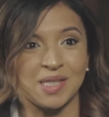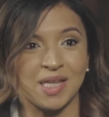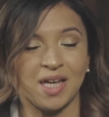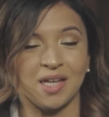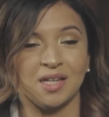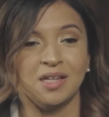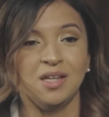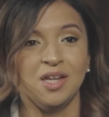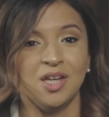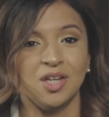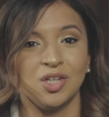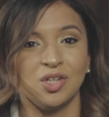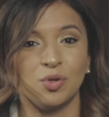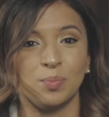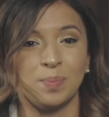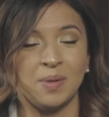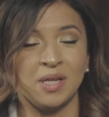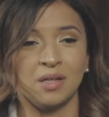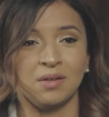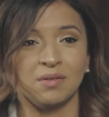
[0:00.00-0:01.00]
that
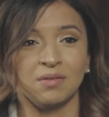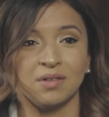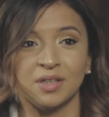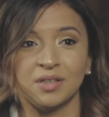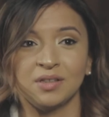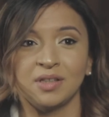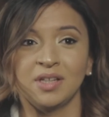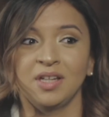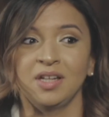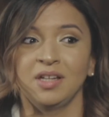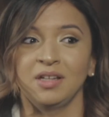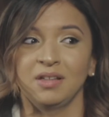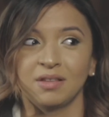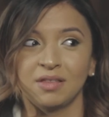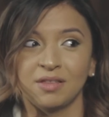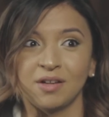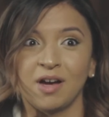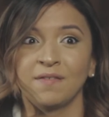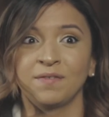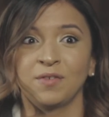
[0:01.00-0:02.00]
you're being really
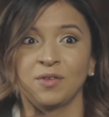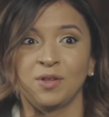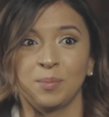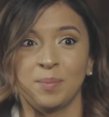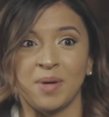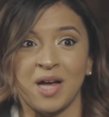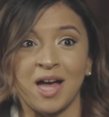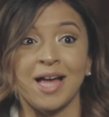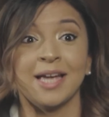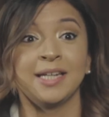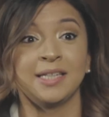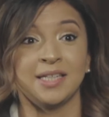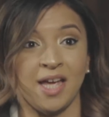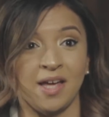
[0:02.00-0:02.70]
thoughtful behind